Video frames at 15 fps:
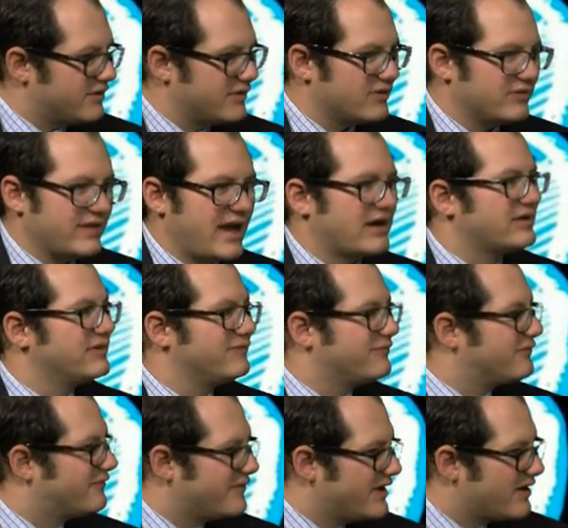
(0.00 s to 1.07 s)
old right. acronym for
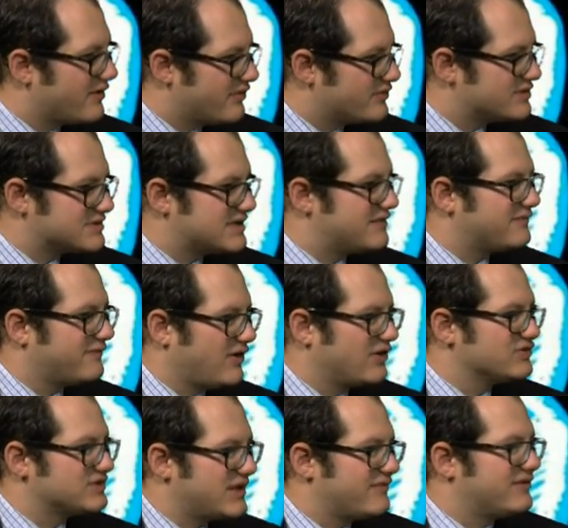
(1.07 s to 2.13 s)
fear there was a
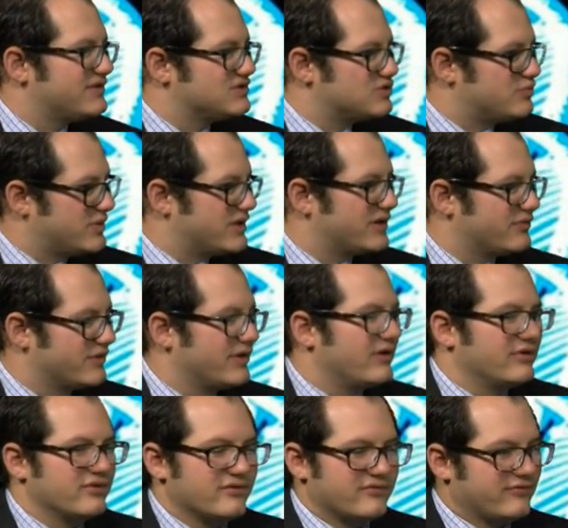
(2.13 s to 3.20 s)
false evidence appearing real.
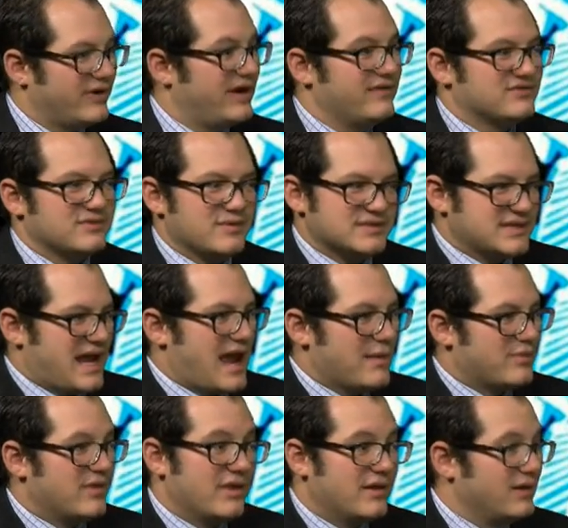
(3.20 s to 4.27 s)
You're afraid of something's going to
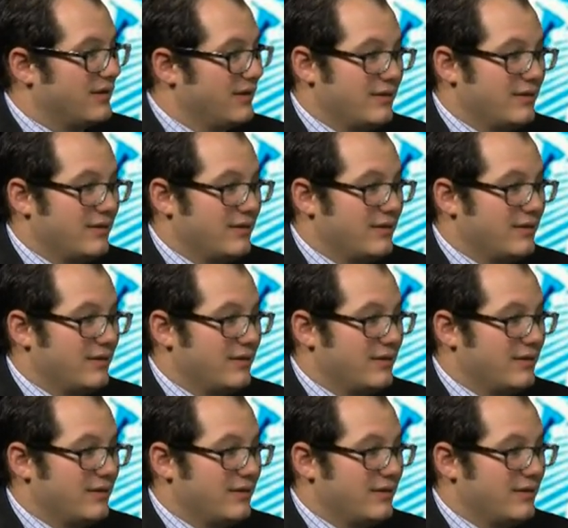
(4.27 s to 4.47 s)
happen that